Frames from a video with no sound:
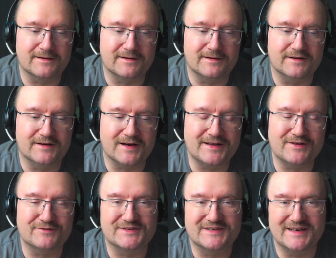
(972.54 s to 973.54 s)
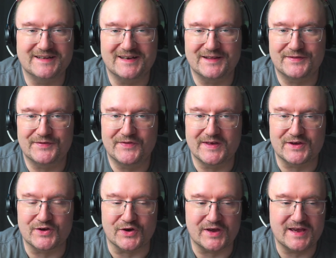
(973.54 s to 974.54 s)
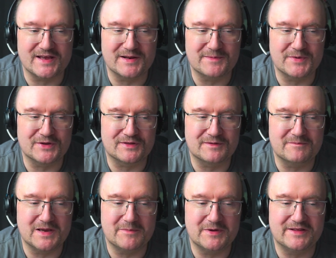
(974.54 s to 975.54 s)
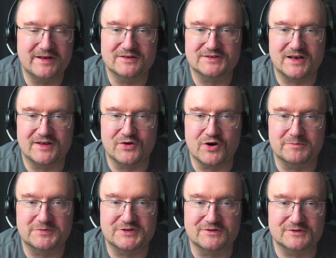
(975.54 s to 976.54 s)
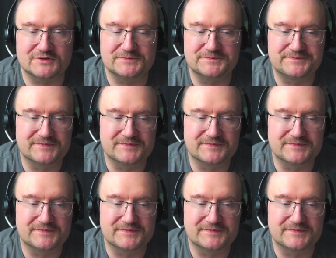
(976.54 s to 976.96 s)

I don't say that think again, but maybe there's other options.